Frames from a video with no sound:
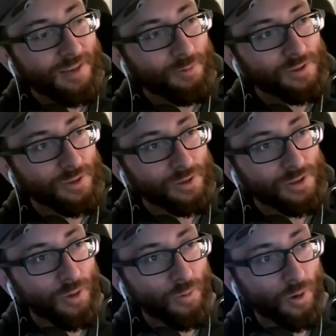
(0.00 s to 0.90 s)
It was
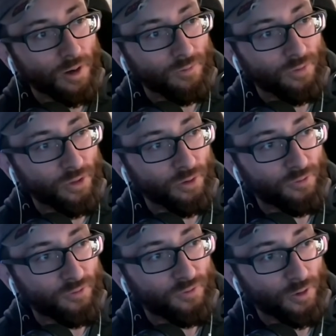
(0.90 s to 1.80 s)
also one of the
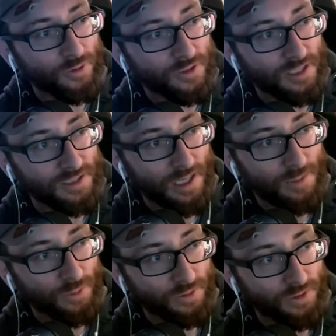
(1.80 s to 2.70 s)
first
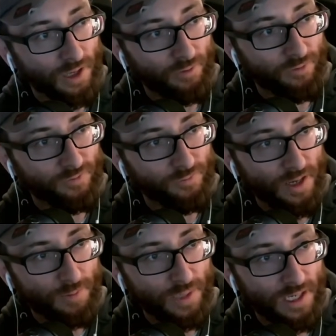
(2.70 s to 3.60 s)
examples of
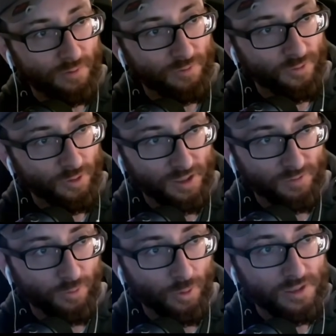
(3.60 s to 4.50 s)
it being
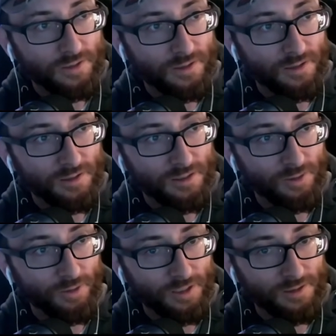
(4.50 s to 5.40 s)
fully voiced in the
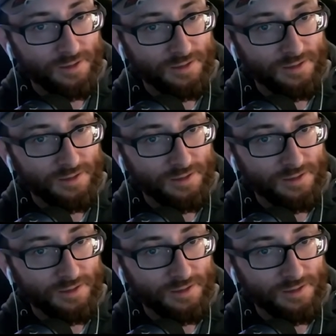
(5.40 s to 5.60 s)
series.